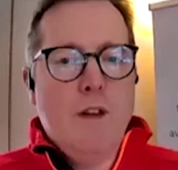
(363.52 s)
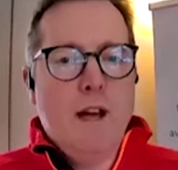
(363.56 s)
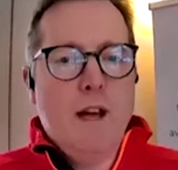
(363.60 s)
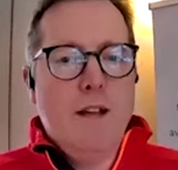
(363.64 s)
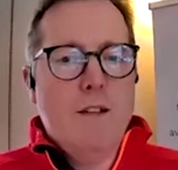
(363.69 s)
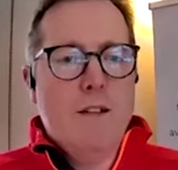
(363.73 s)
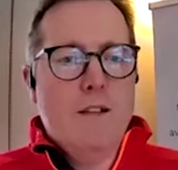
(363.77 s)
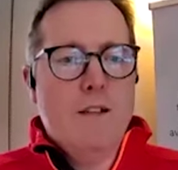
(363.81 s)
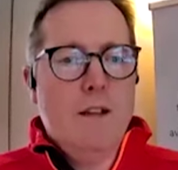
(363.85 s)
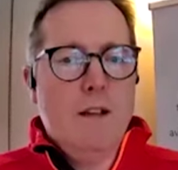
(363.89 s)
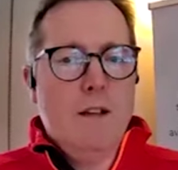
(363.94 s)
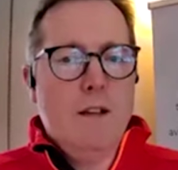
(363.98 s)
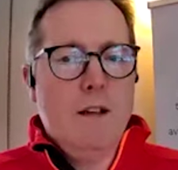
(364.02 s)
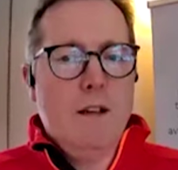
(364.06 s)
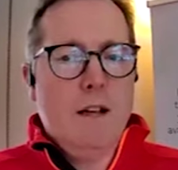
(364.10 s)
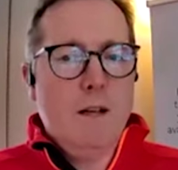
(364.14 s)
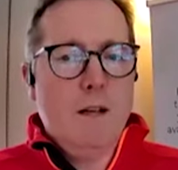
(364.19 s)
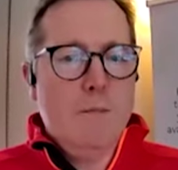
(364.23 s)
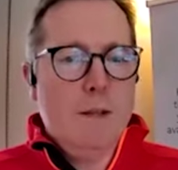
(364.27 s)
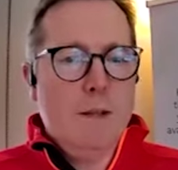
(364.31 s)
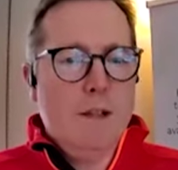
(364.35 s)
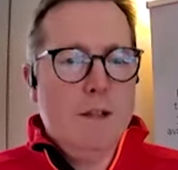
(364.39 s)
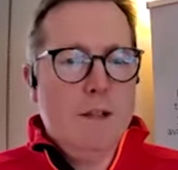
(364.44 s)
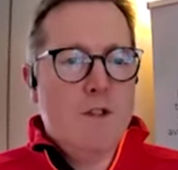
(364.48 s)
All of that
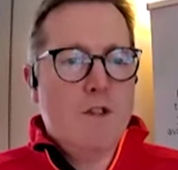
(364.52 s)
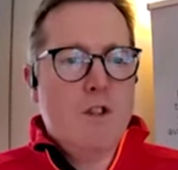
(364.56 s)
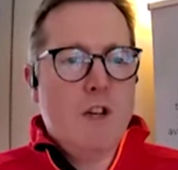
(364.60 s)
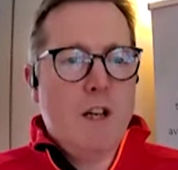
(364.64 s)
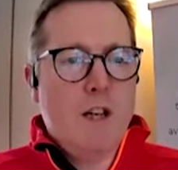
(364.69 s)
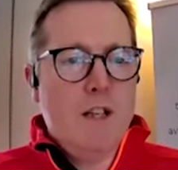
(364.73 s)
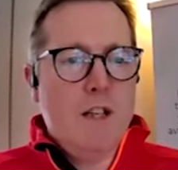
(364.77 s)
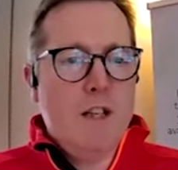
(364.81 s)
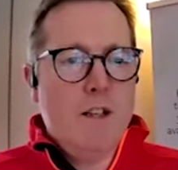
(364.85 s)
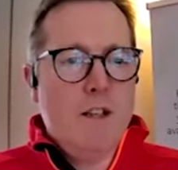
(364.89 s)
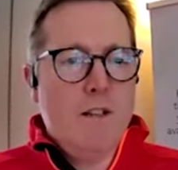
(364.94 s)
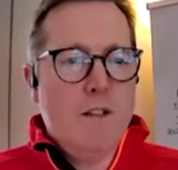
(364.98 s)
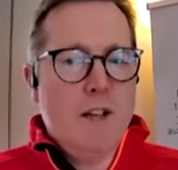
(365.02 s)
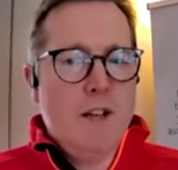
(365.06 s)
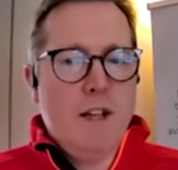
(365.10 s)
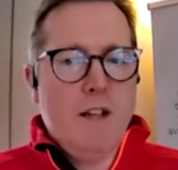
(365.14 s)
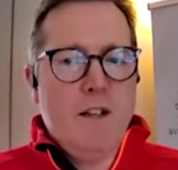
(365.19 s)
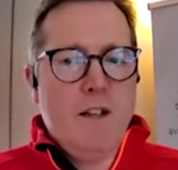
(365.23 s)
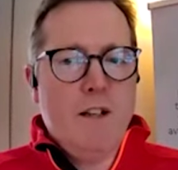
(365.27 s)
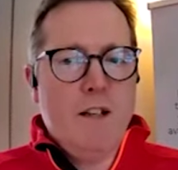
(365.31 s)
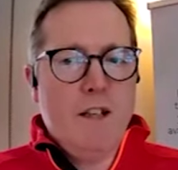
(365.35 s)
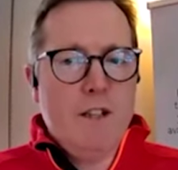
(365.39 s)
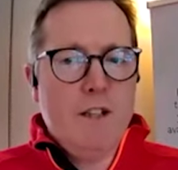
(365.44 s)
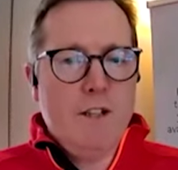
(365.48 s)

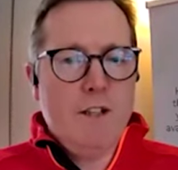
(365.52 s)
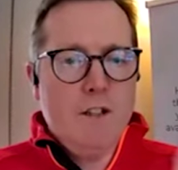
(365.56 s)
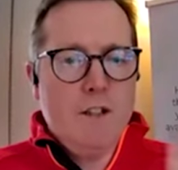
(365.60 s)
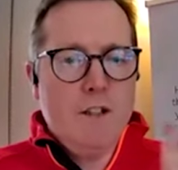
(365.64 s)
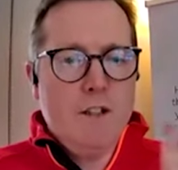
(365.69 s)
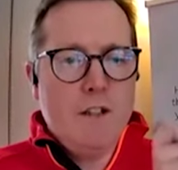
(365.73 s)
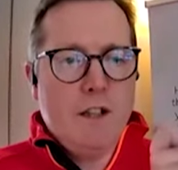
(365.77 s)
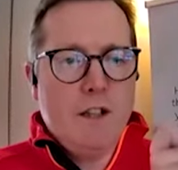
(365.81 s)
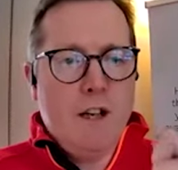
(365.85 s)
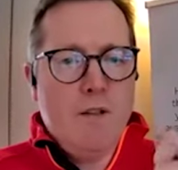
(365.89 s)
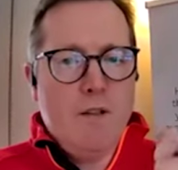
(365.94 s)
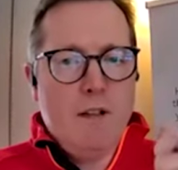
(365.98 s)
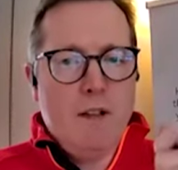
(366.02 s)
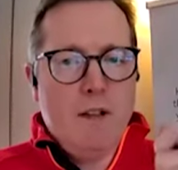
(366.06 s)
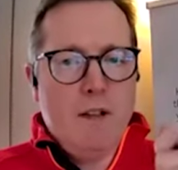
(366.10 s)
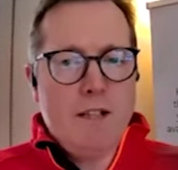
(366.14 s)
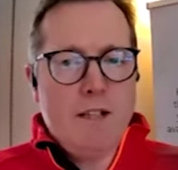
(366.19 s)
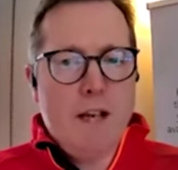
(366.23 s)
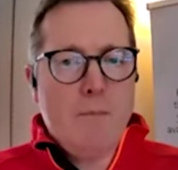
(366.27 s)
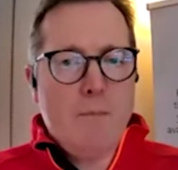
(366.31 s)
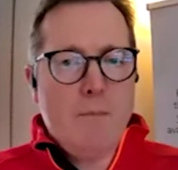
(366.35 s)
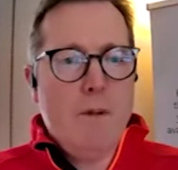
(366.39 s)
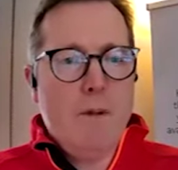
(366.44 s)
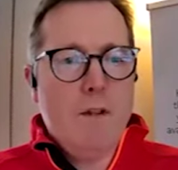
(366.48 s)
administration, they can literally just
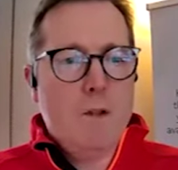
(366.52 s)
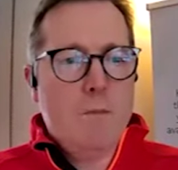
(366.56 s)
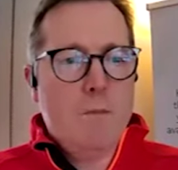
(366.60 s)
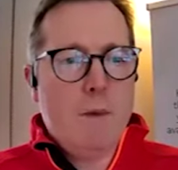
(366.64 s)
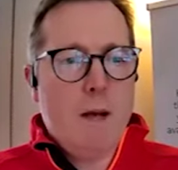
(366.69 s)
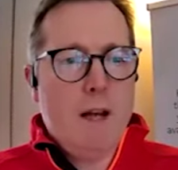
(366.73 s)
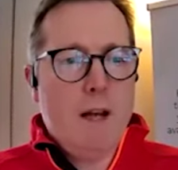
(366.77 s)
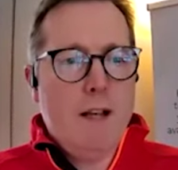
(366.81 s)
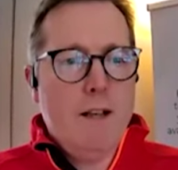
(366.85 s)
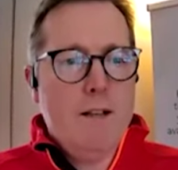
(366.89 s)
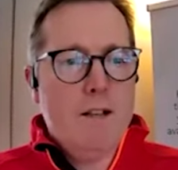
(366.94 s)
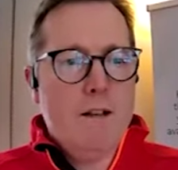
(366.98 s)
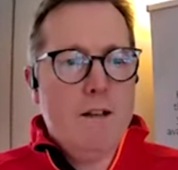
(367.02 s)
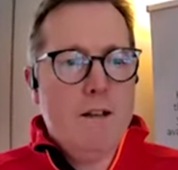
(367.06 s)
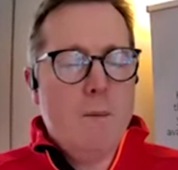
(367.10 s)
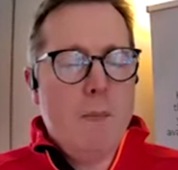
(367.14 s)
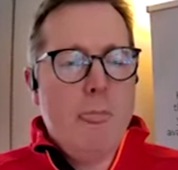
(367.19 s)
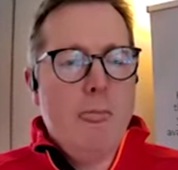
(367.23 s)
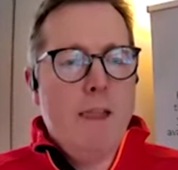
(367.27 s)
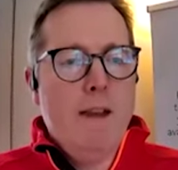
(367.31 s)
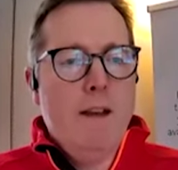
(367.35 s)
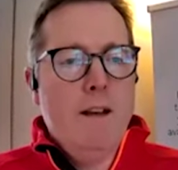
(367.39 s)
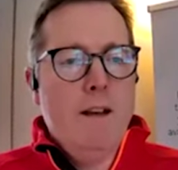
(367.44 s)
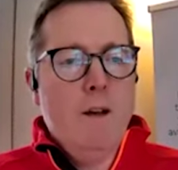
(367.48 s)
go in, tap and
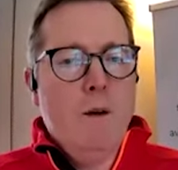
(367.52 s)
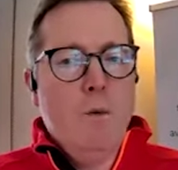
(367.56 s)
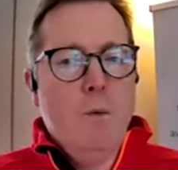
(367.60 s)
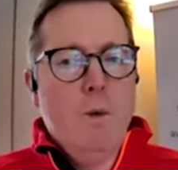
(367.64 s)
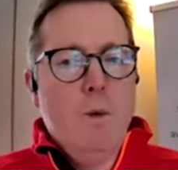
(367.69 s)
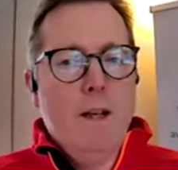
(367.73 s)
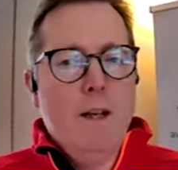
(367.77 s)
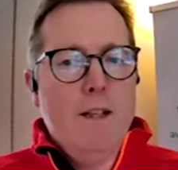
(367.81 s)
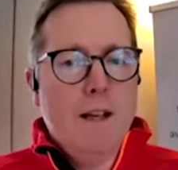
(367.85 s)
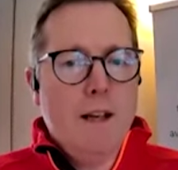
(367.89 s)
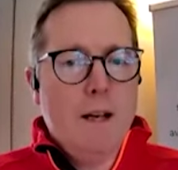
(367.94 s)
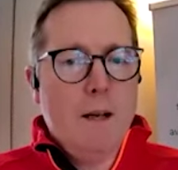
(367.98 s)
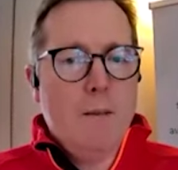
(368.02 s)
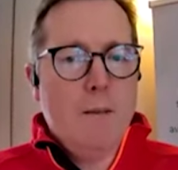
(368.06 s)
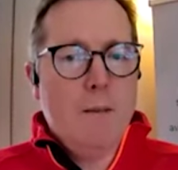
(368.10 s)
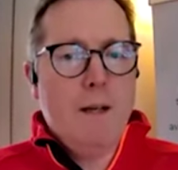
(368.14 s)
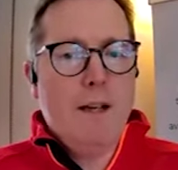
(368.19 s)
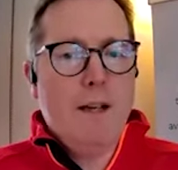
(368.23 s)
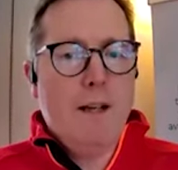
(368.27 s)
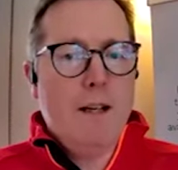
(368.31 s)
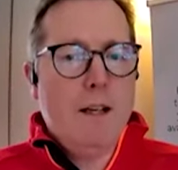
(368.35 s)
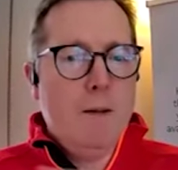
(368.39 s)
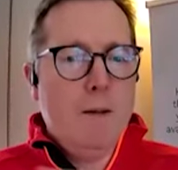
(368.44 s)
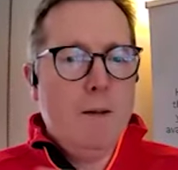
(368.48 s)
spend. We
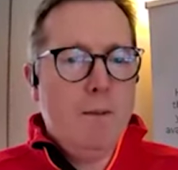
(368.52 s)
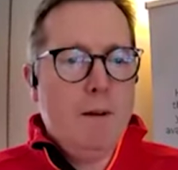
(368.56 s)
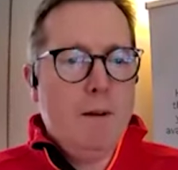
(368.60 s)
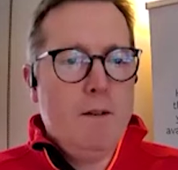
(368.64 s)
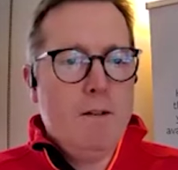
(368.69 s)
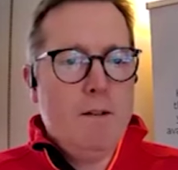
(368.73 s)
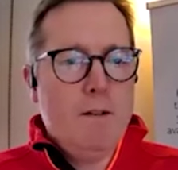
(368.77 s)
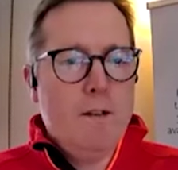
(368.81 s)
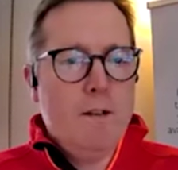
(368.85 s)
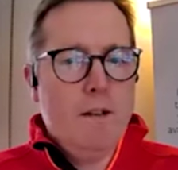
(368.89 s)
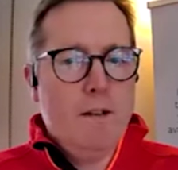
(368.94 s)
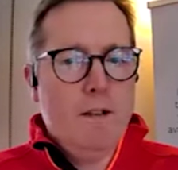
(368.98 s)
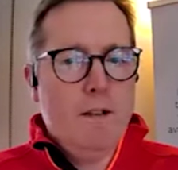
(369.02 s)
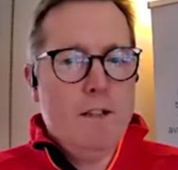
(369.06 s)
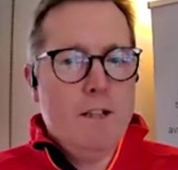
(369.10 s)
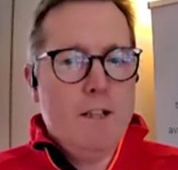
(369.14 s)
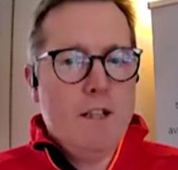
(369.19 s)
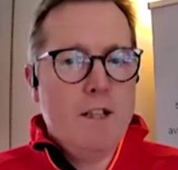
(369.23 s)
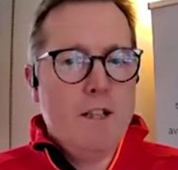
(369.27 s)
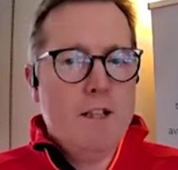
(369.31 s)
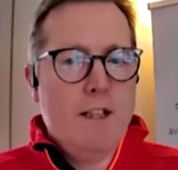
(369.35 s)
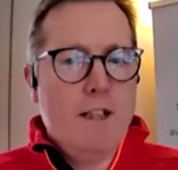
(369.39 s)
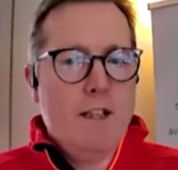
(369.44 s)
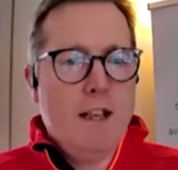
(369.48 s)
dynamically keep
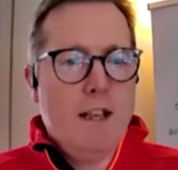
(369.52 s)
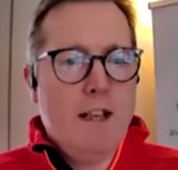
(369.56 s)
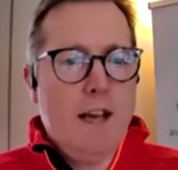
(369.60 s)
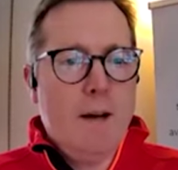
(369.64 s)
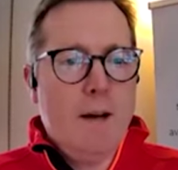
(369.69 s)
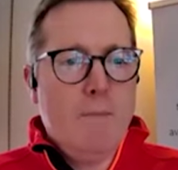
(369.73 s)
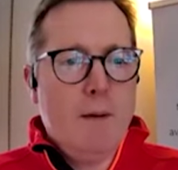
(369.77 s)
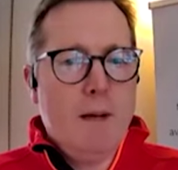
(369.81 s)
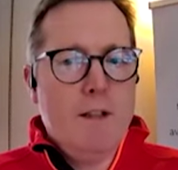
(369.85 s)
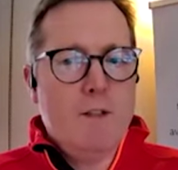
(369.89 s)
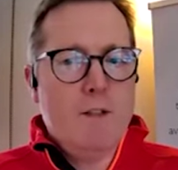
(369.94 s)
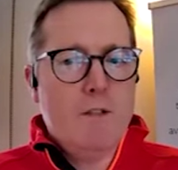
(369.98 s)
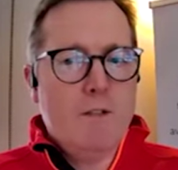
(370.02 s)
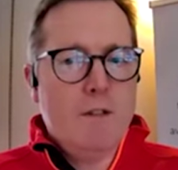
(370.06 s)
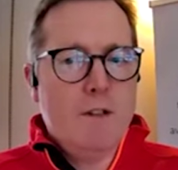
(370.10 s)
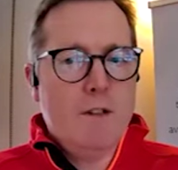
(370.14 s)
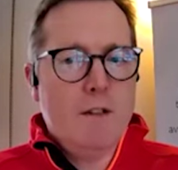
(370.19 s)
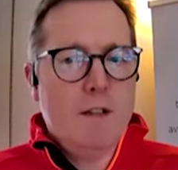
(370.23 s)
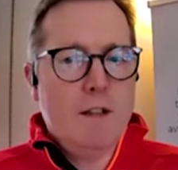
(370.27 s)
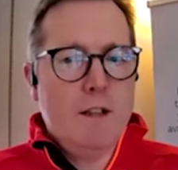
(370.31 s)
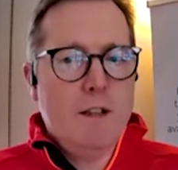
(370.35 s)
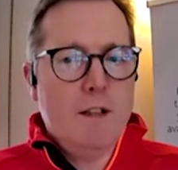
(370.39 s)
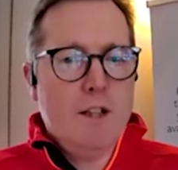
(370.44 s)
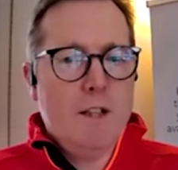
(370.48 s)
adjusting that
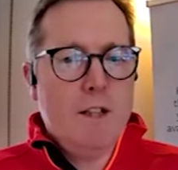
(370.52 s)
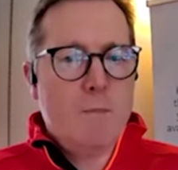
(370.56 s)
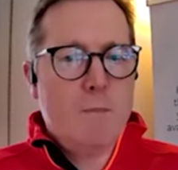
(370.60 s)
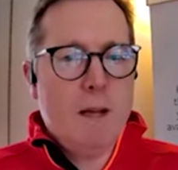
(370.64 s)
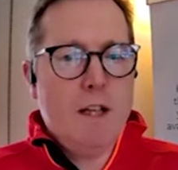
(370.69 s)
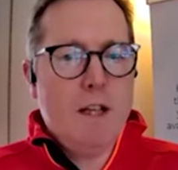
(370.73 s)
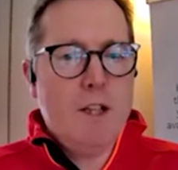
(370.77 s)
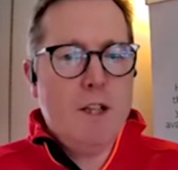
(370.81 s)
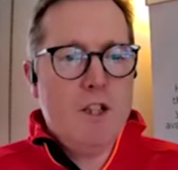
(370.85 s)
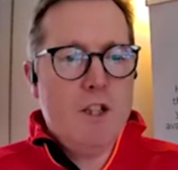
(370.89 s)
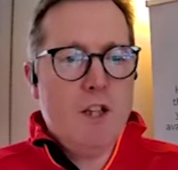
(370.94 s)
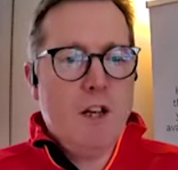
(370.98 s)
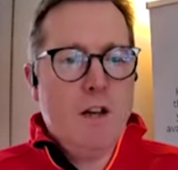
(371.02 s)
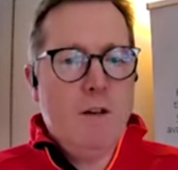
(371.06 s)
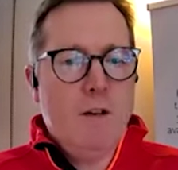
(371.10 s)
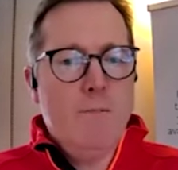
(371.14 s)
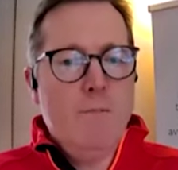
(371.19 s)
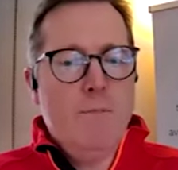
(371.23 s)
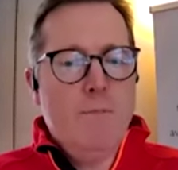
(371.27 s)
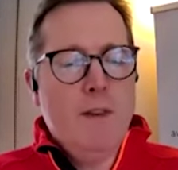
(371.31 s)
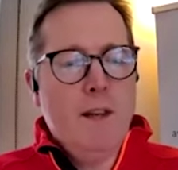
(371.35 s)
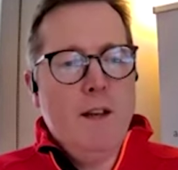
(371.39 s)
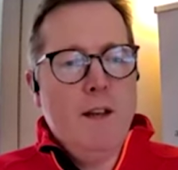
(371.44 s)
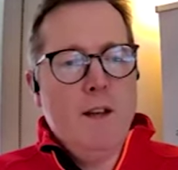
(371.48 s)
based on the
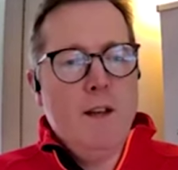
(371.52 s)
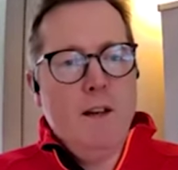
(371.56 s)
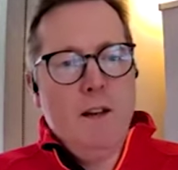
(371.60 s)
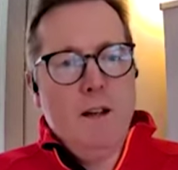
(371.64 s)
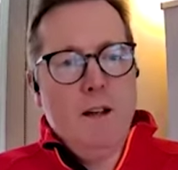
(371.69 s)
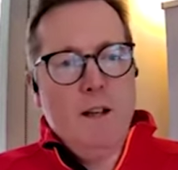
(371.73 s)
expenditure.